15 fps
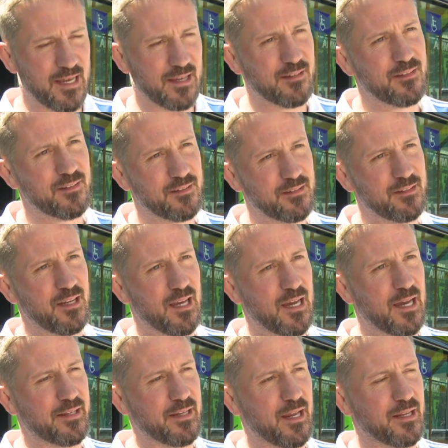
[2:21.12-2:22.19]
Yes,
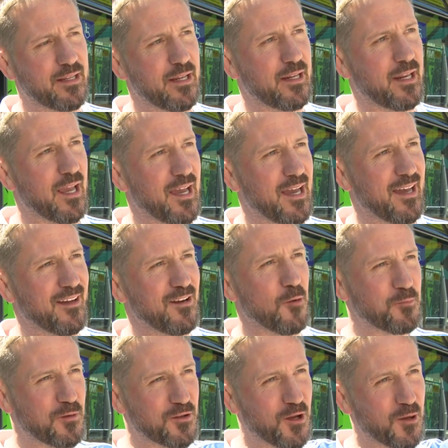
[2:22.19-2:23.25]
yeah, I think
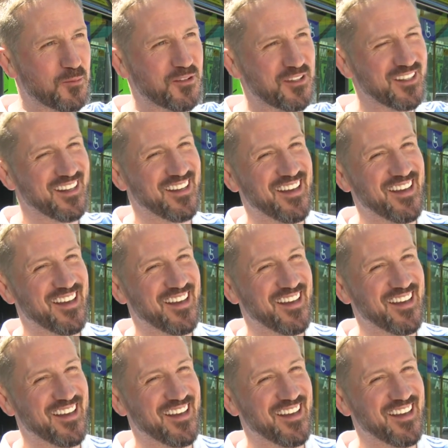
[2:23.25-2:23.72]
the Dubs.